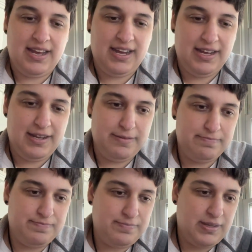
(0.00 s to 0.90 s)

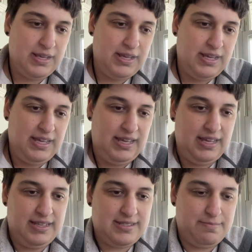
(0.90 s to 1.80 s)
um,
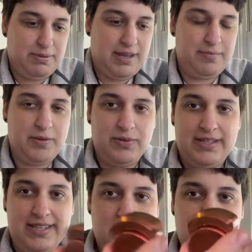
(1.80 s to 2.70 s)
he supplied me with
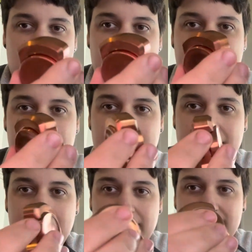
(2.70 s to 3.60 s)
these chunky
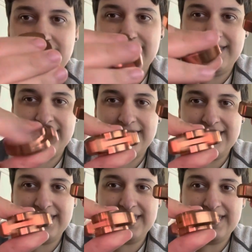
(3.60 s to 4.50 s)
babies
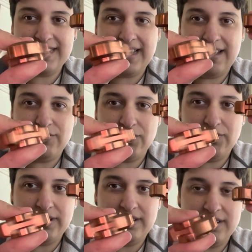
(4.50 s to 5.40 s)
I've
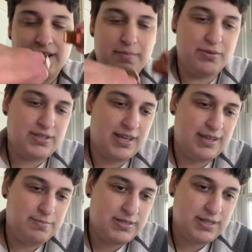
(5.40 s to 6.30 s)
showed these a couple
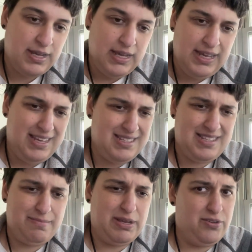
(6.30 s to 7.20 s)
times. He
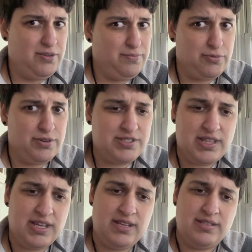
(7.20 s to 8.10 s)
sent me numerous
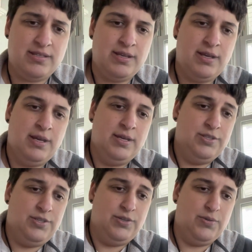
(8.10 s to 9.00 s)
things
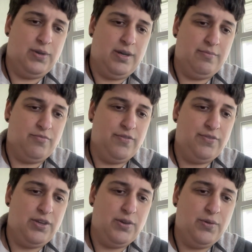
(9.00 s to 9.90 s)
to um,
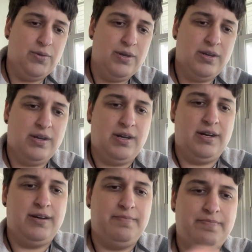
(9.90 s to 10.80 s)
review.
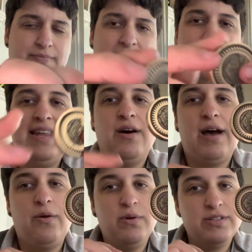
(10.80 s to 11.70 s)
Um, now,
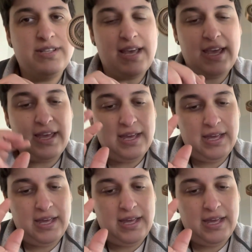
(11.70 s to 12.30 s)
I will say